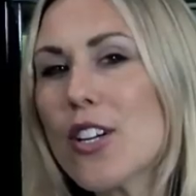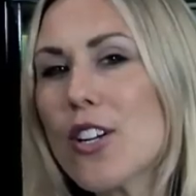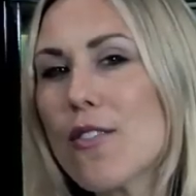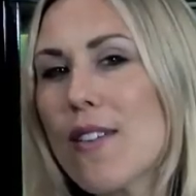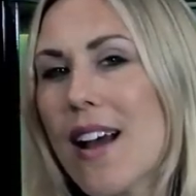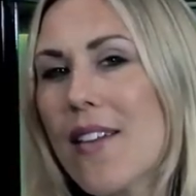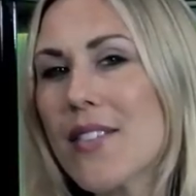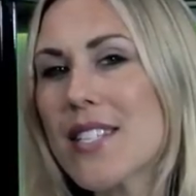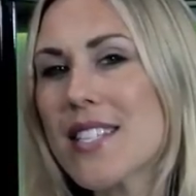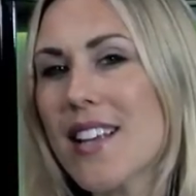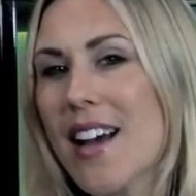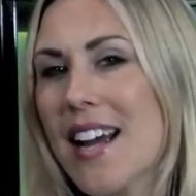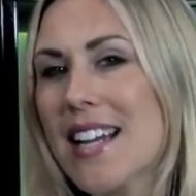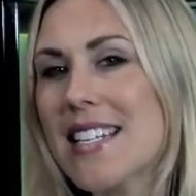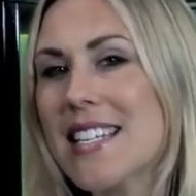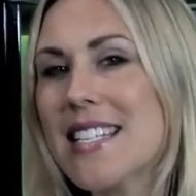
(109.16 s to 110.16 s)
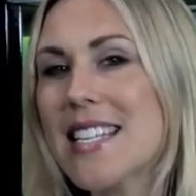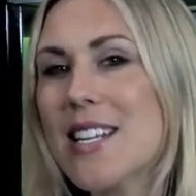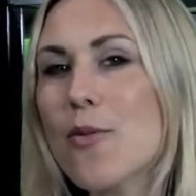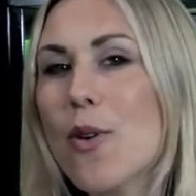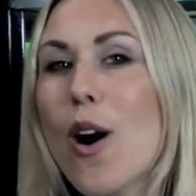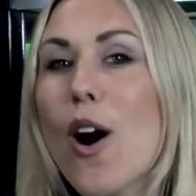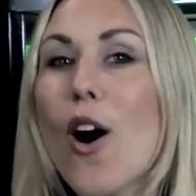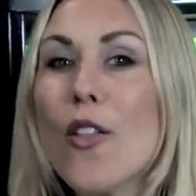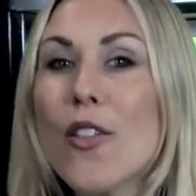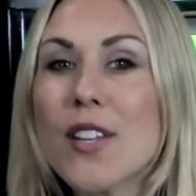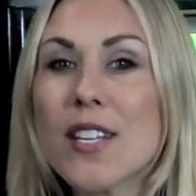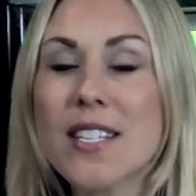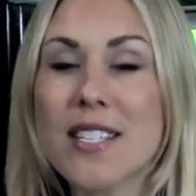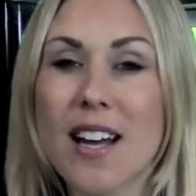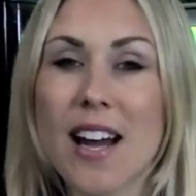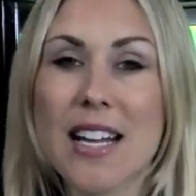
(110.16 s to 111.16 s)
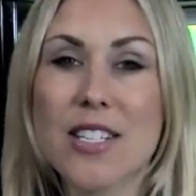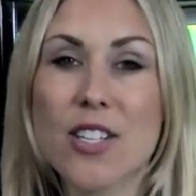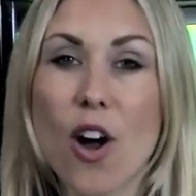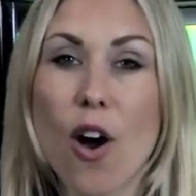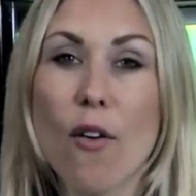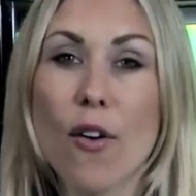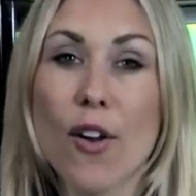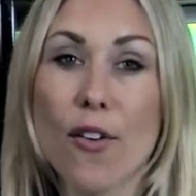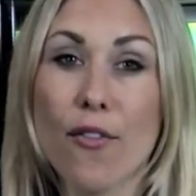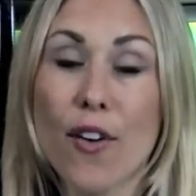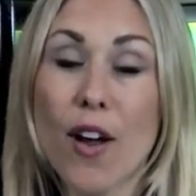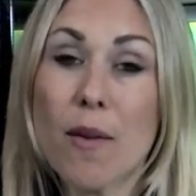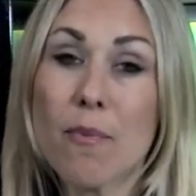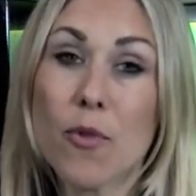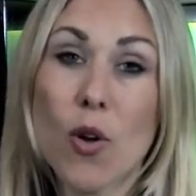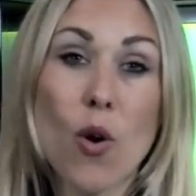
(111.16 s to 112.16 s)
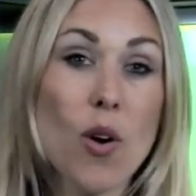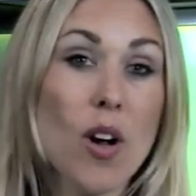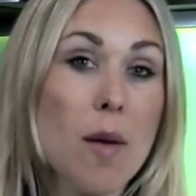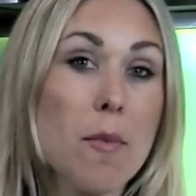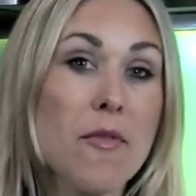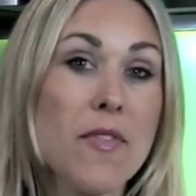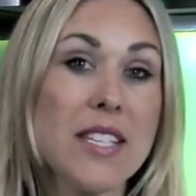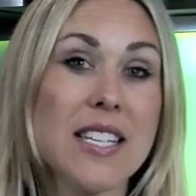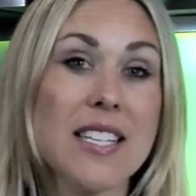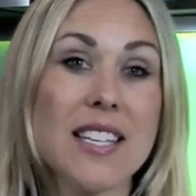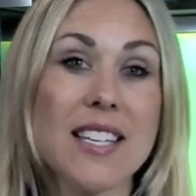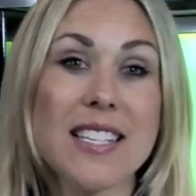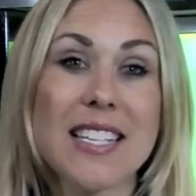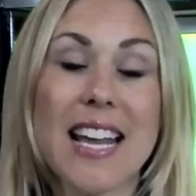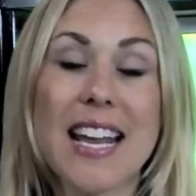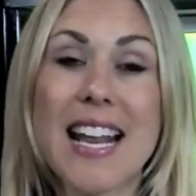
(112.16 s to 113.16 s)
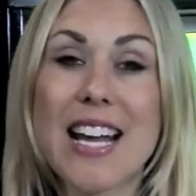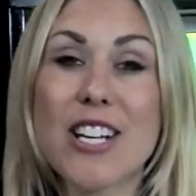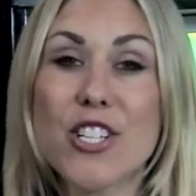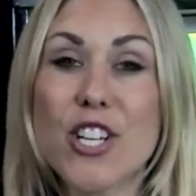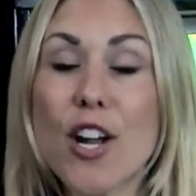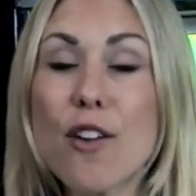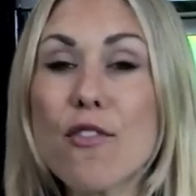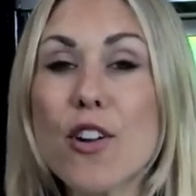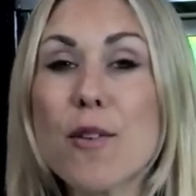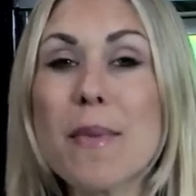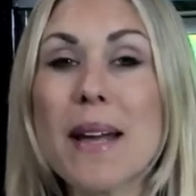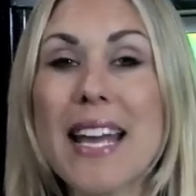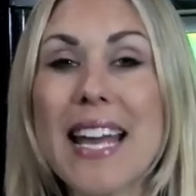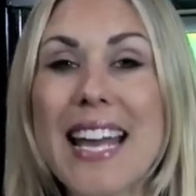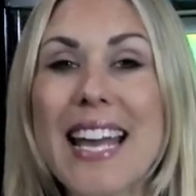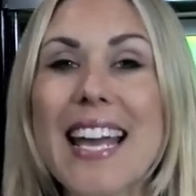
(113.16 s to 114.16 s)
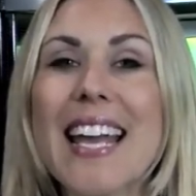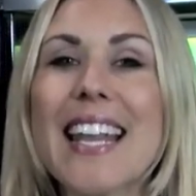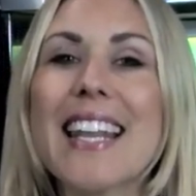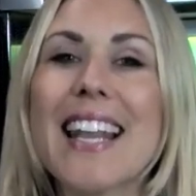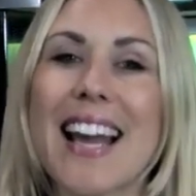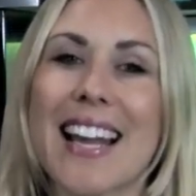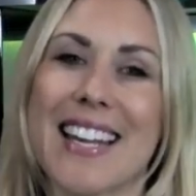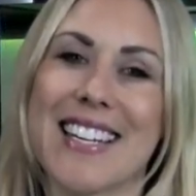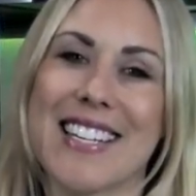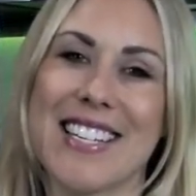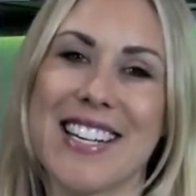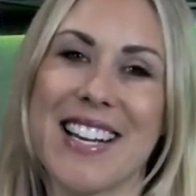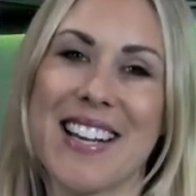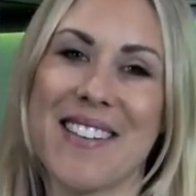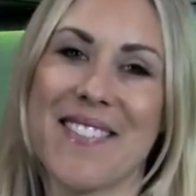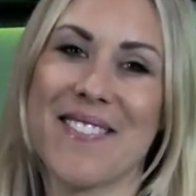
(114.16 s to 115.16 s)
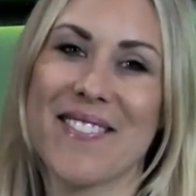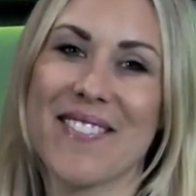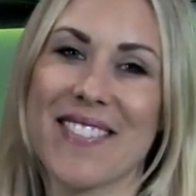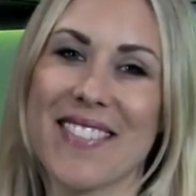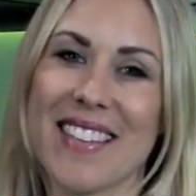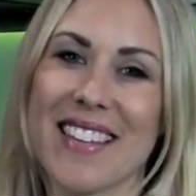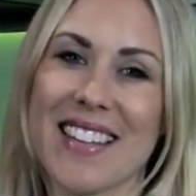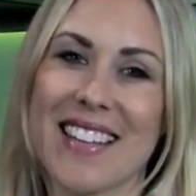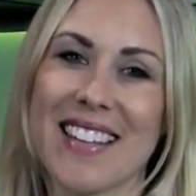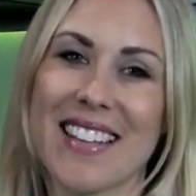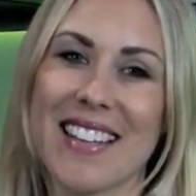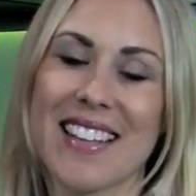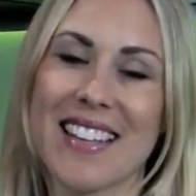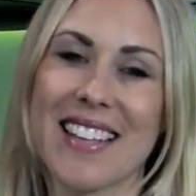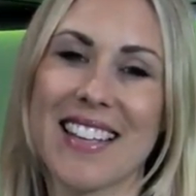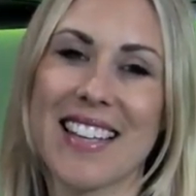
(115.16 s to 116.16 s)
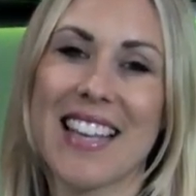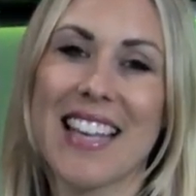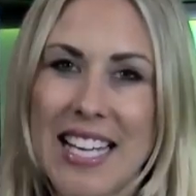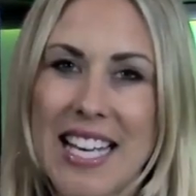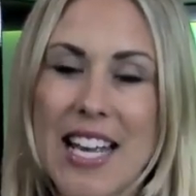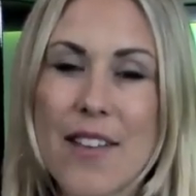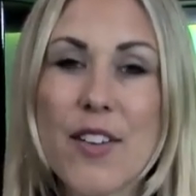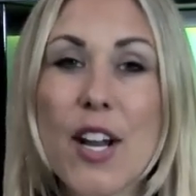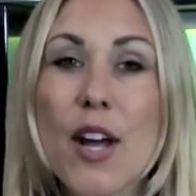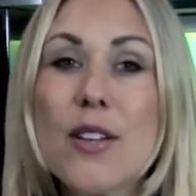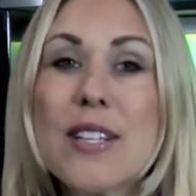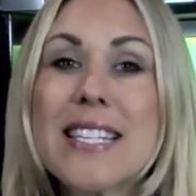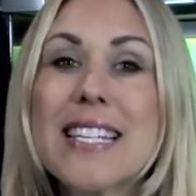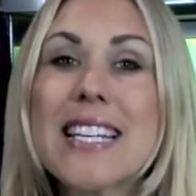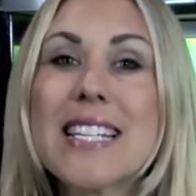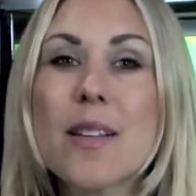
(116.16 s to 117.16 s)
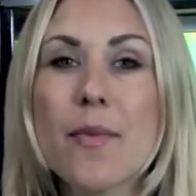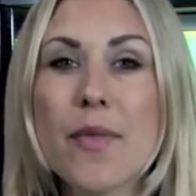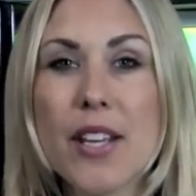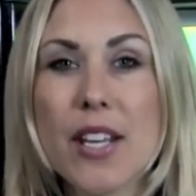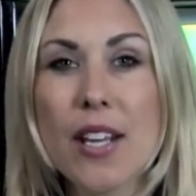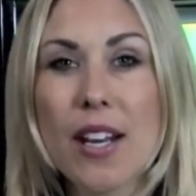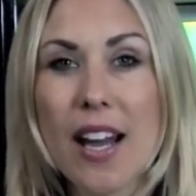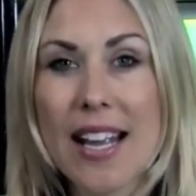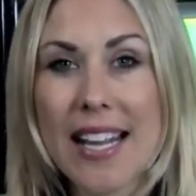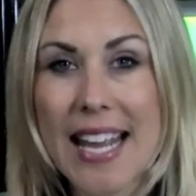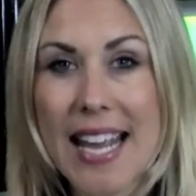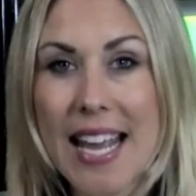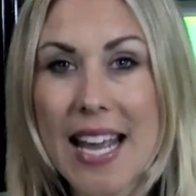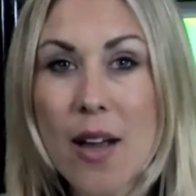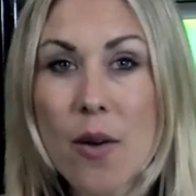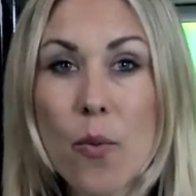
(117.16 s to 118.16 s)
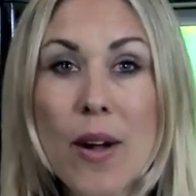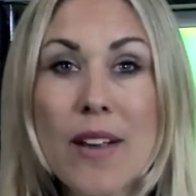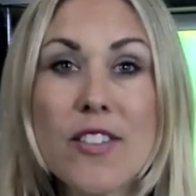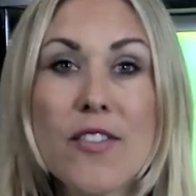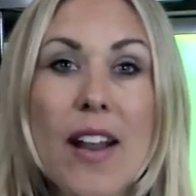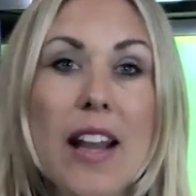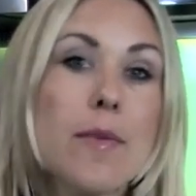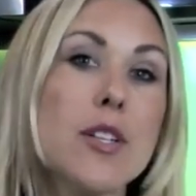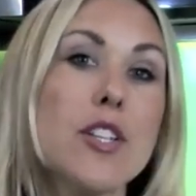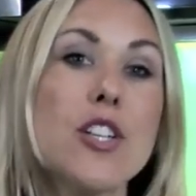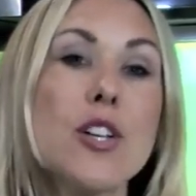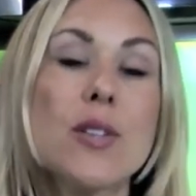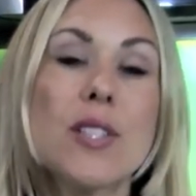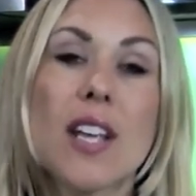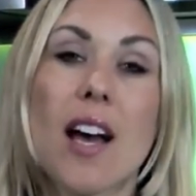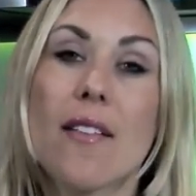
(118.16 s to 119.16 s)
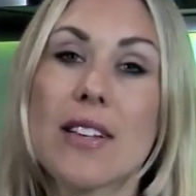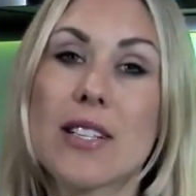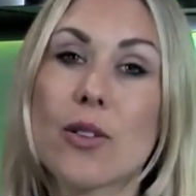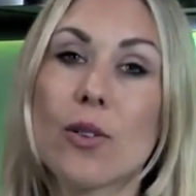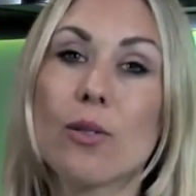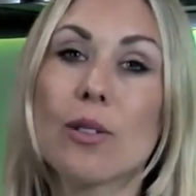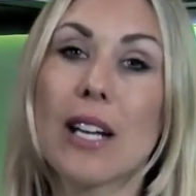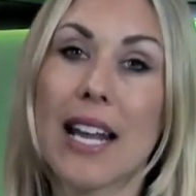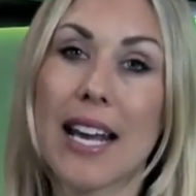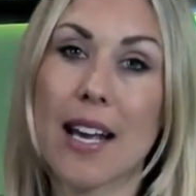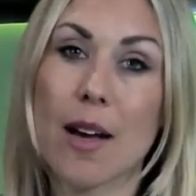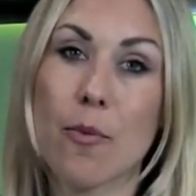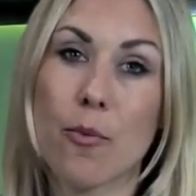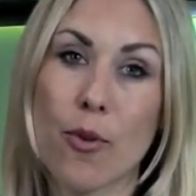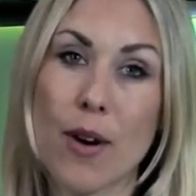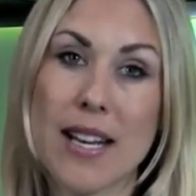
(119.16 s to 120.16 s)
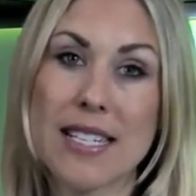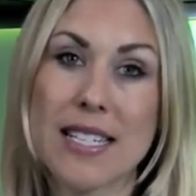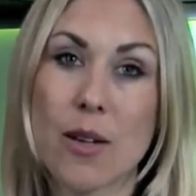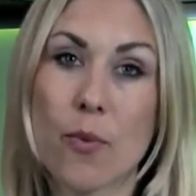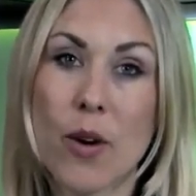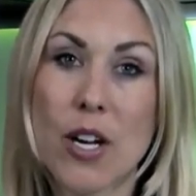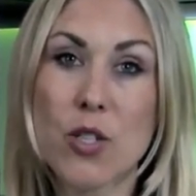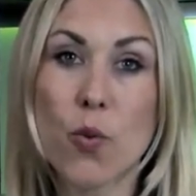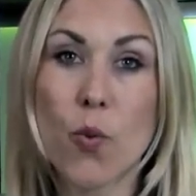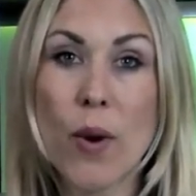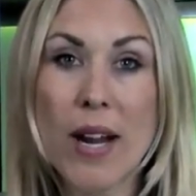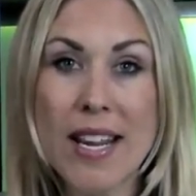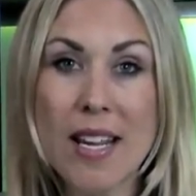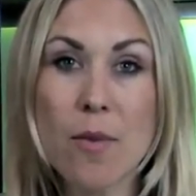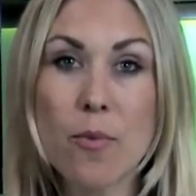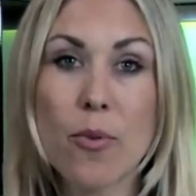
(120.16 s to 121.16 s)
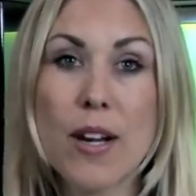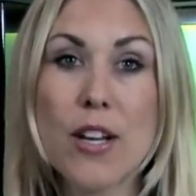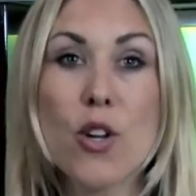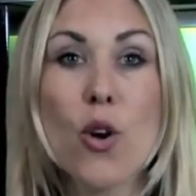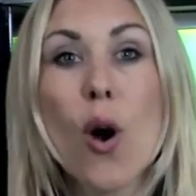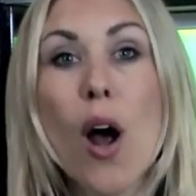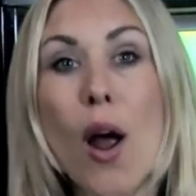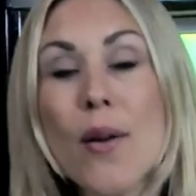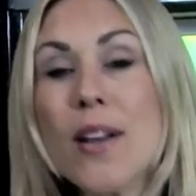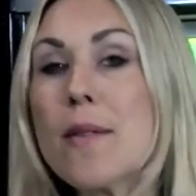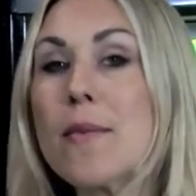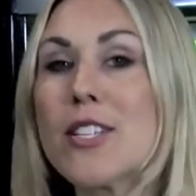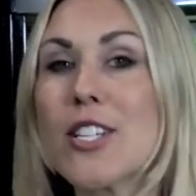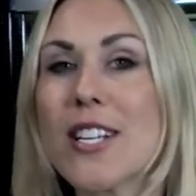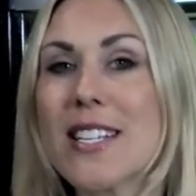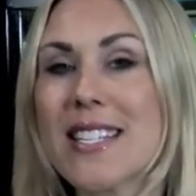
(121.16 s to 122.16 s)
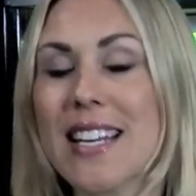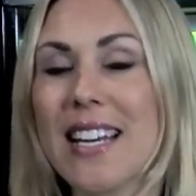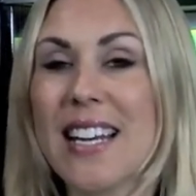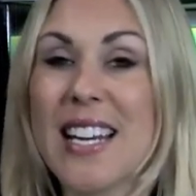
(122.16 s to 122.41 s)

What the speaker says: a look around the site to see what other designs are on offer, or come and visit us in our showroom here in Lancashire. If you don't see something you like here, we've developed a new service called Click and Print, in which we can print your own images,